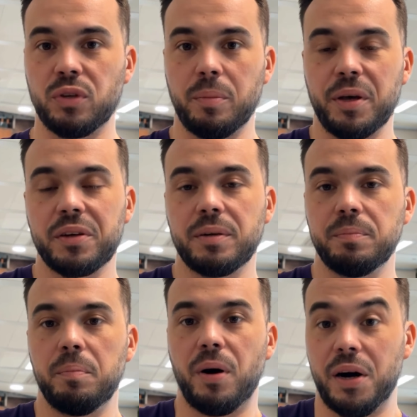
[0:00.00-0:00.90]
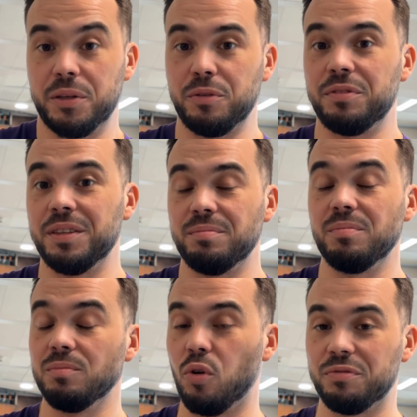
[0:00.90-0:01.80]
the better part of
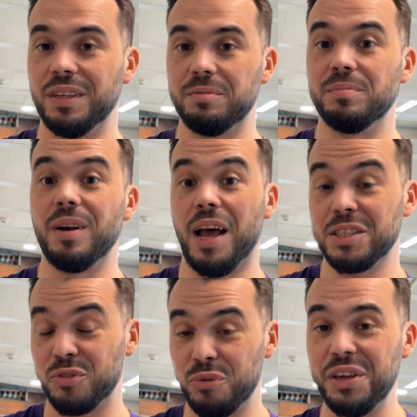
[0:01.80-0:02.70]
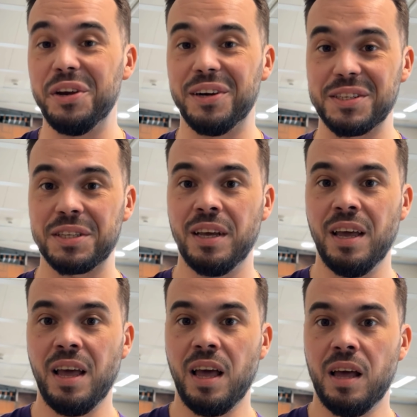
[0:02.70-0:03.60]
the last 3 years,
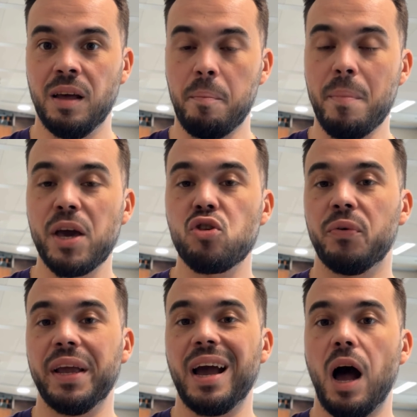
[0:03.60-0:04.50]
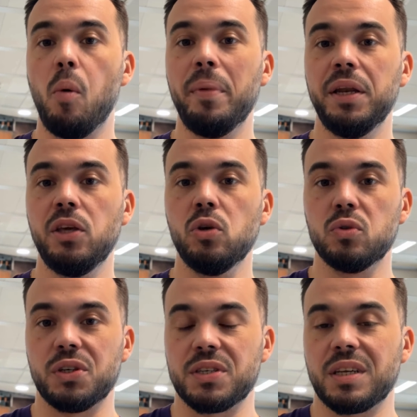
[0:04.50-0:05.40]
measuring how many
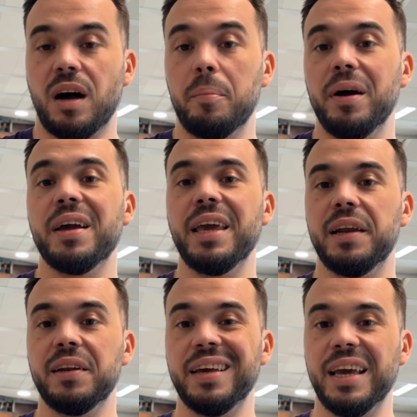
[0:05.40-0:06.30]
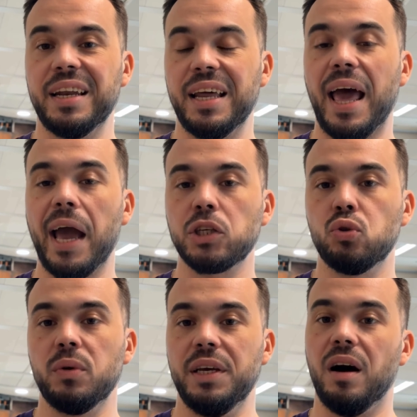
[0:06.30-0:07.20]
users come again and again and
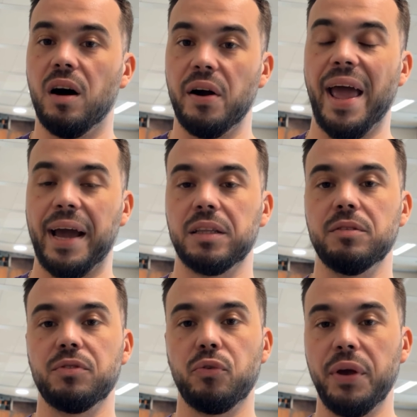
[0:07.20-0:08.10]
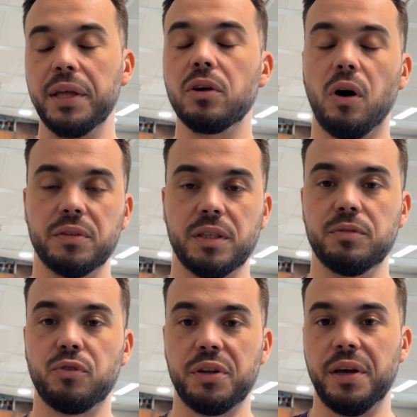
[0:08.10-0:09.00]
actually are active, create content
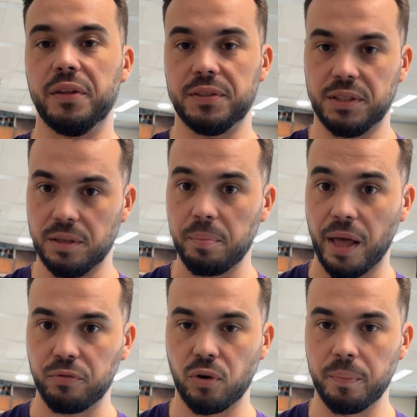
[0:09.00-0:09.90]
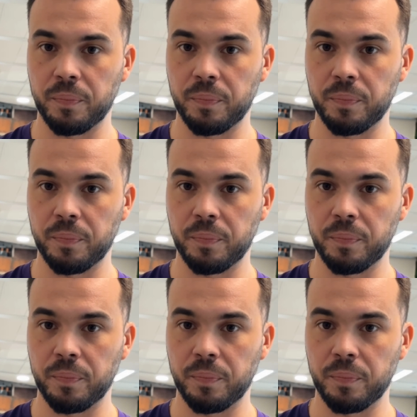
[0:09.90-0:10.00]
for the others, the platform.